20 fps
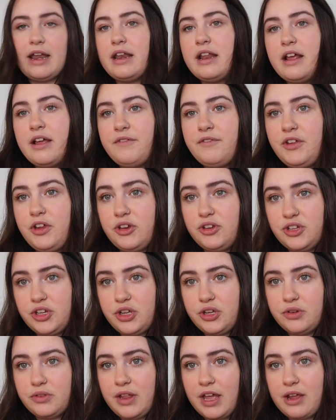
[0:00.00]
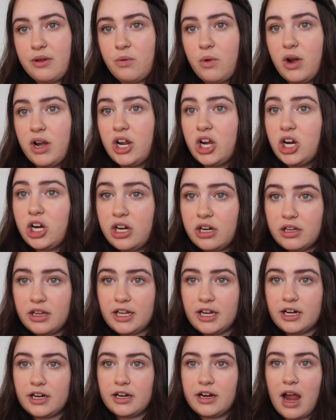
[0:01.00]
if you do like want it
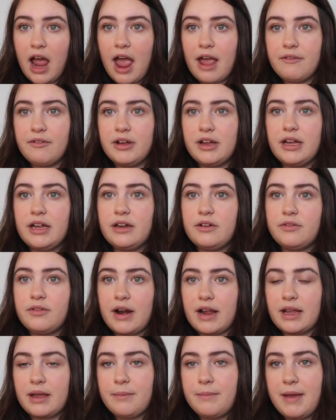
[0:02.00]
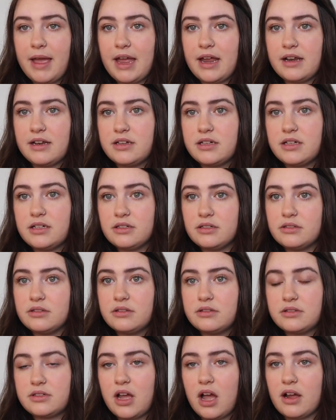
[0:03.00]
earlier, I would recommend
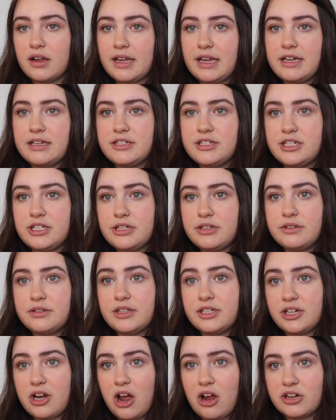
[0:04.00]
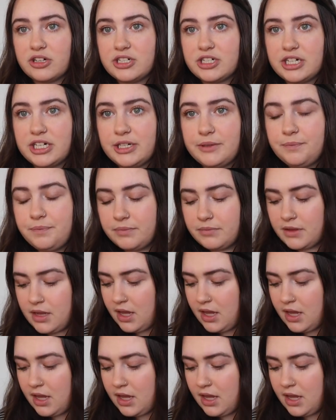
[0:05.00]
talking to the doctor.